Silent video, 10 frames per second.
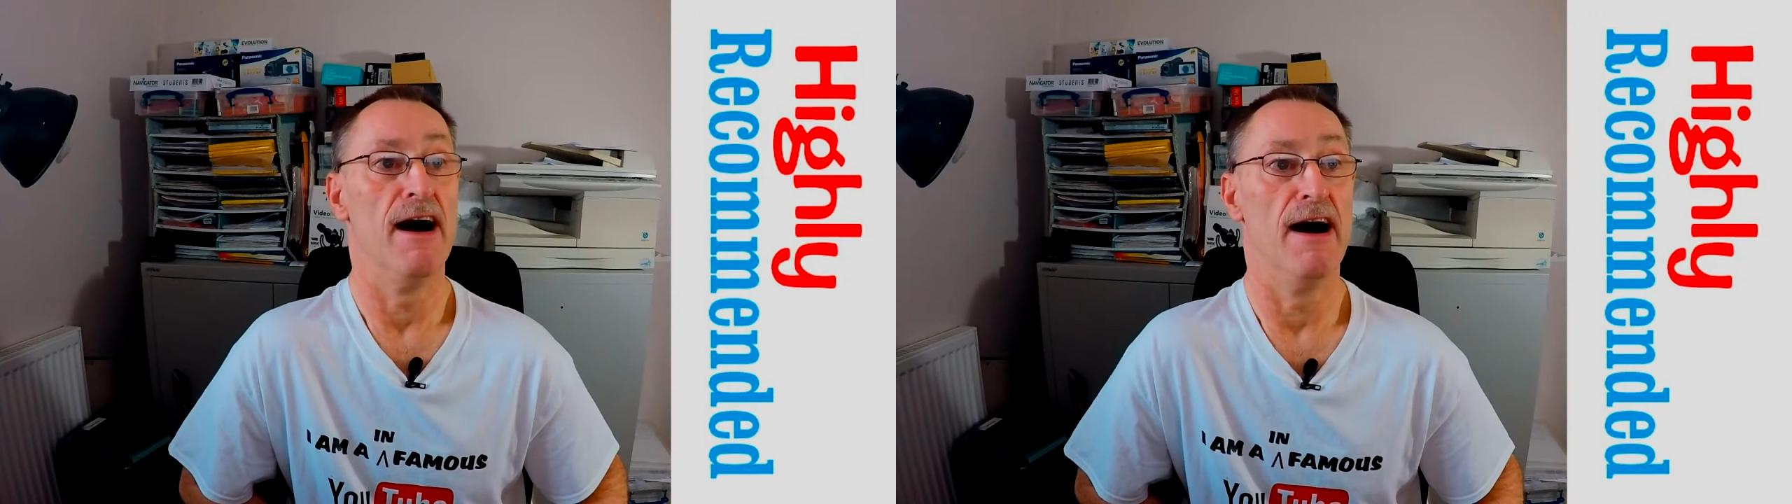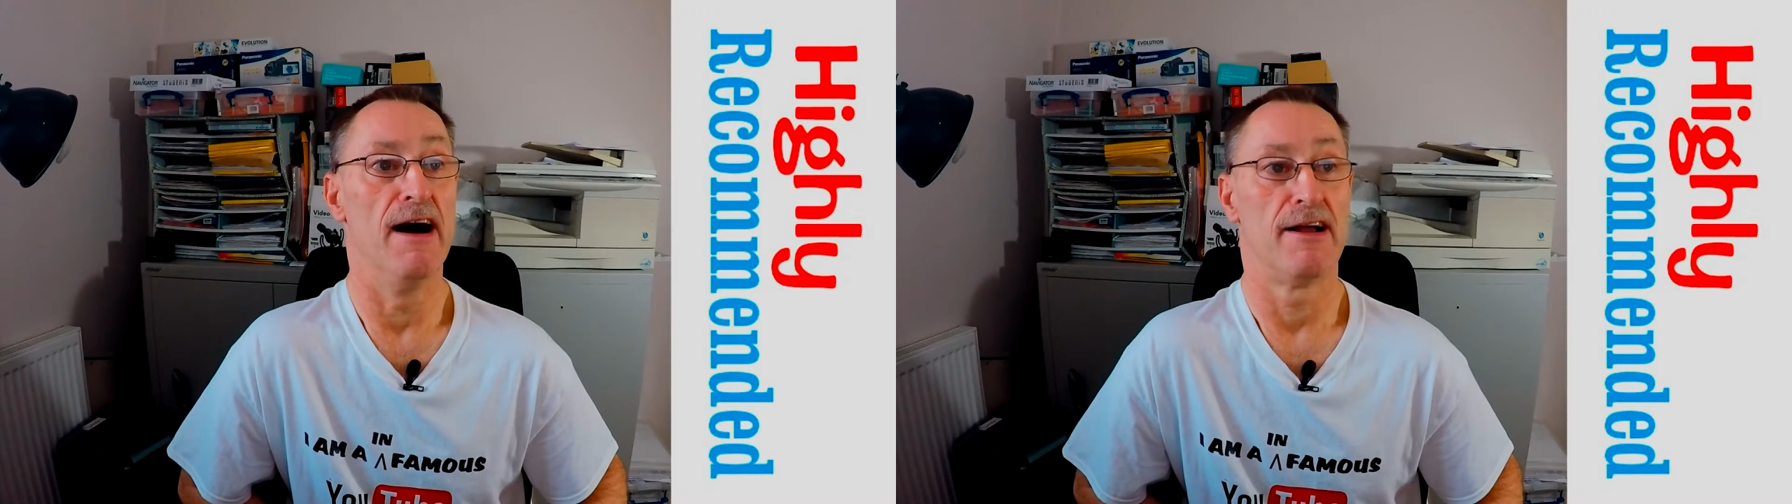
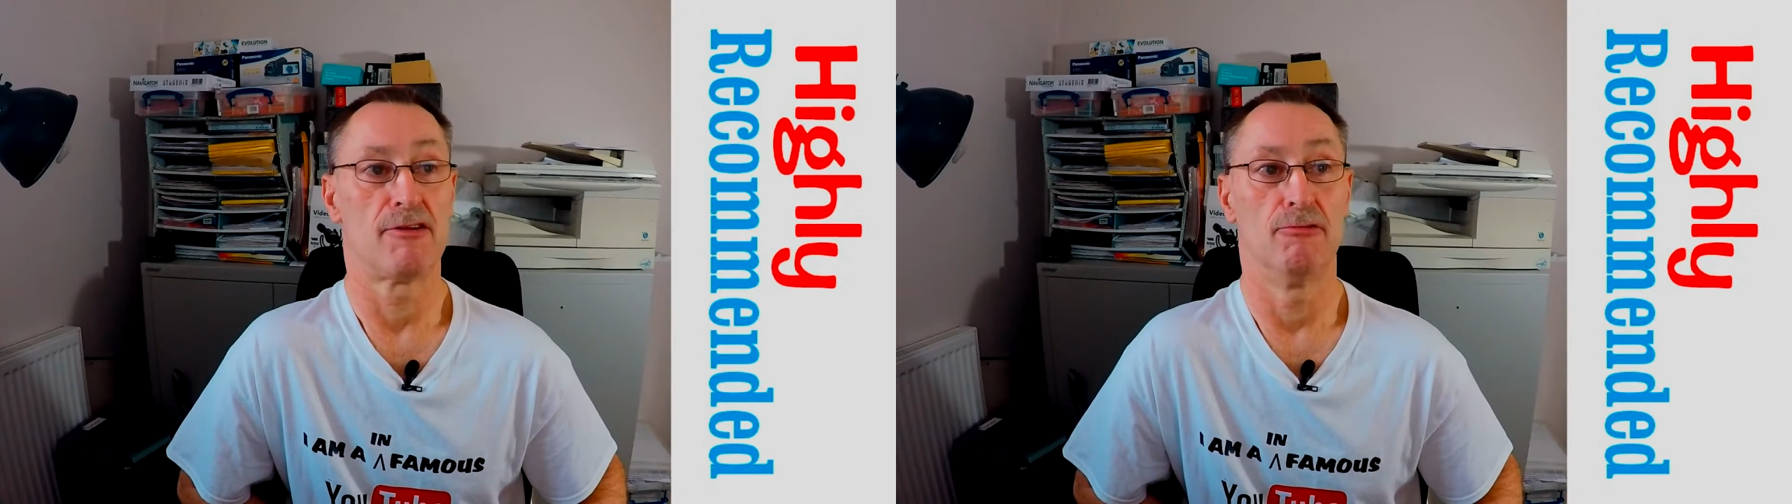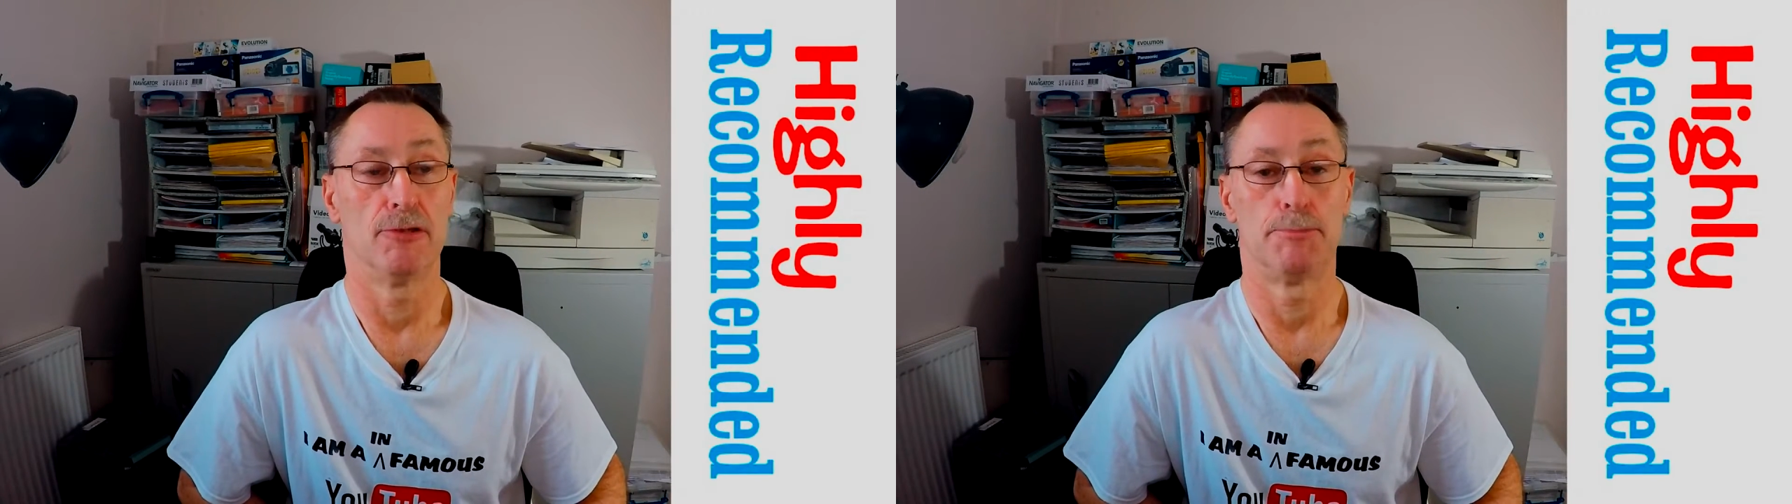uh,
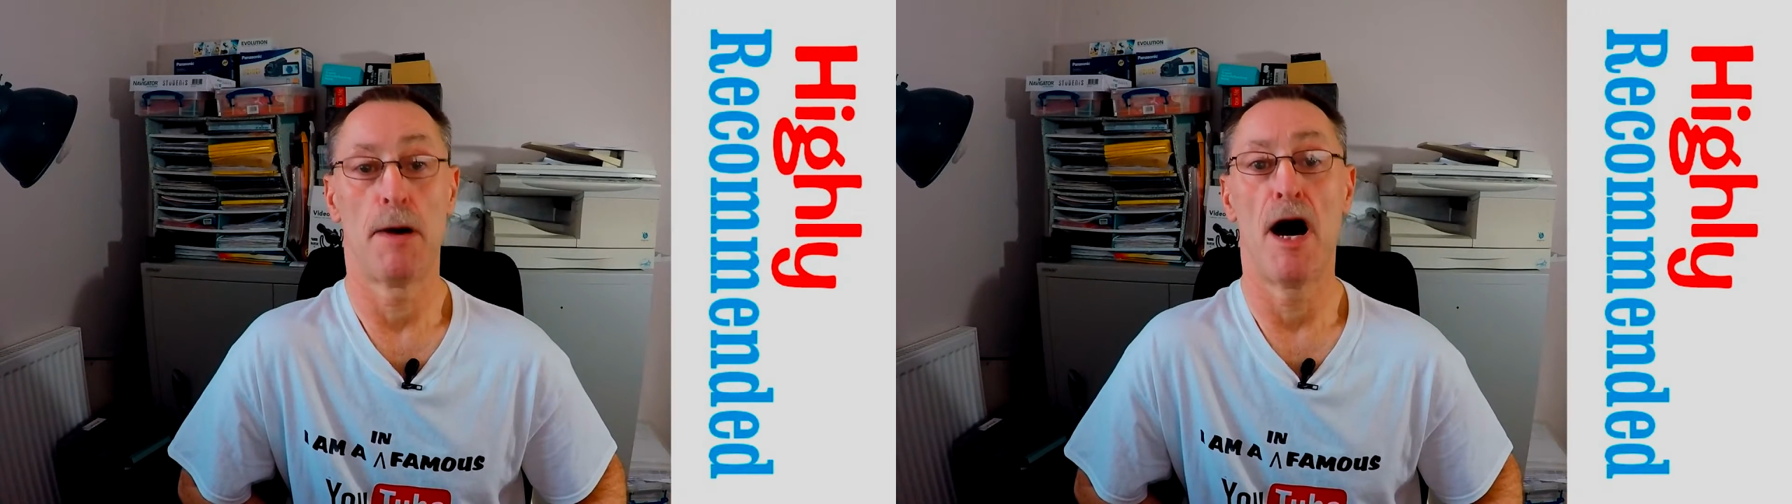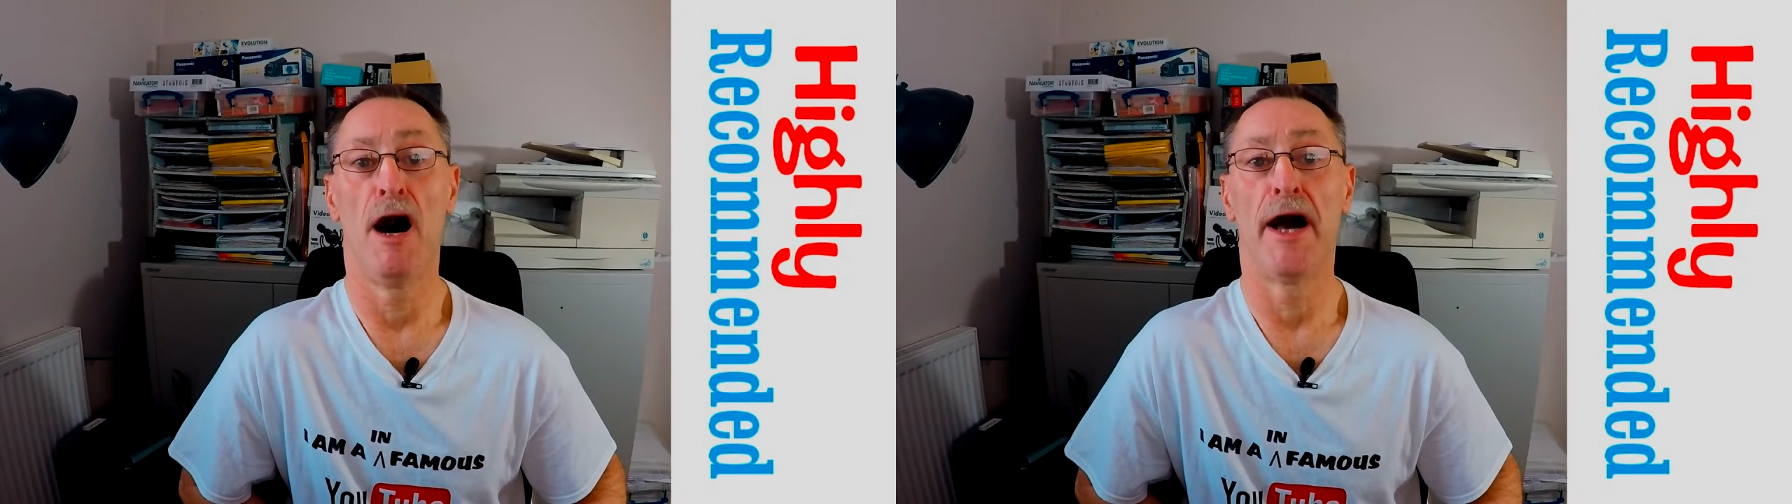called
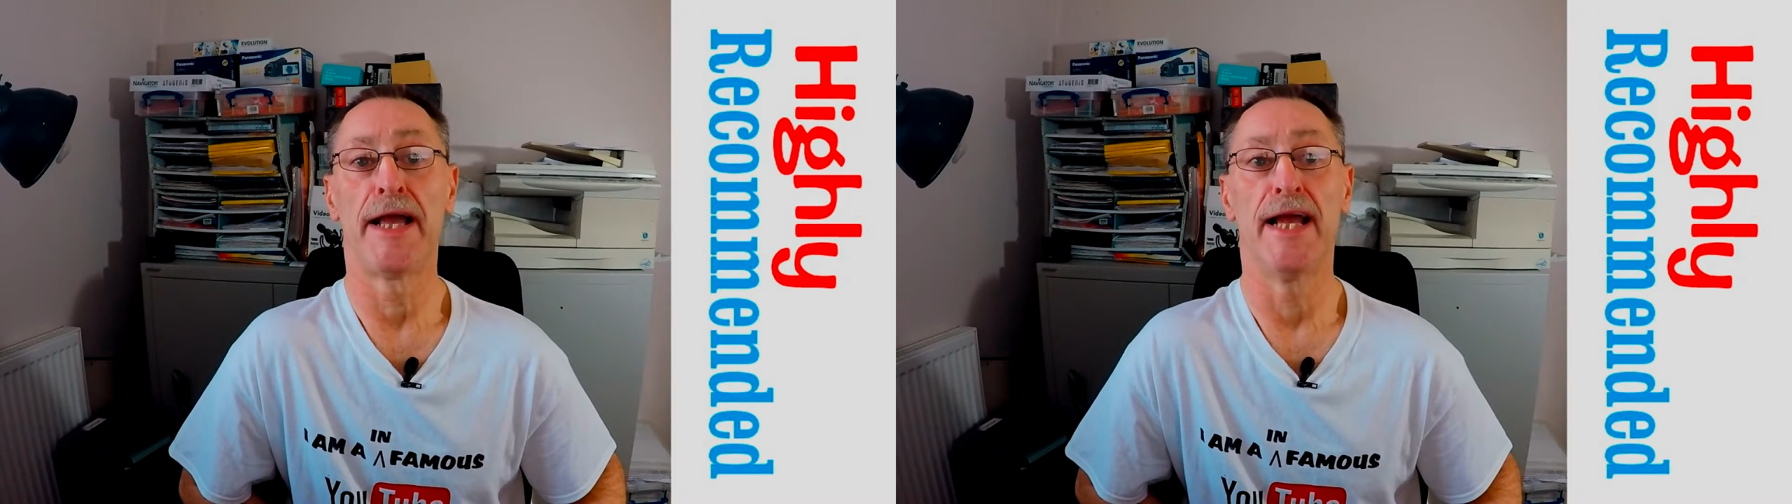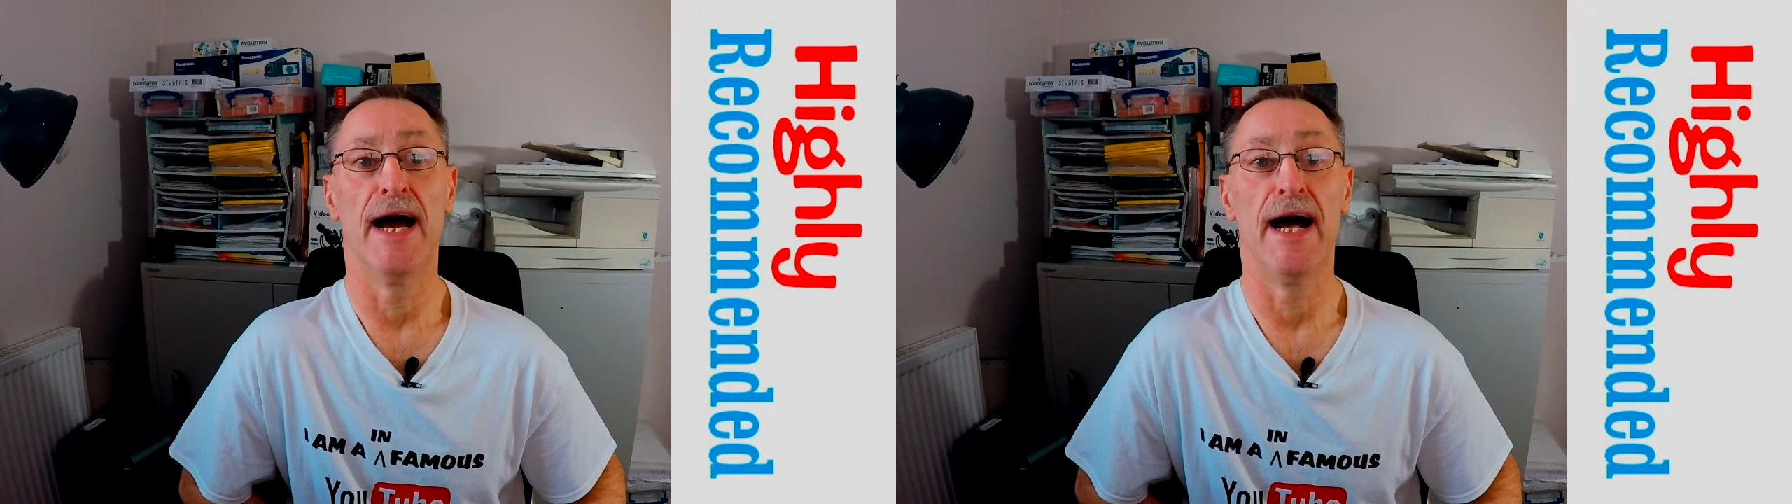Pie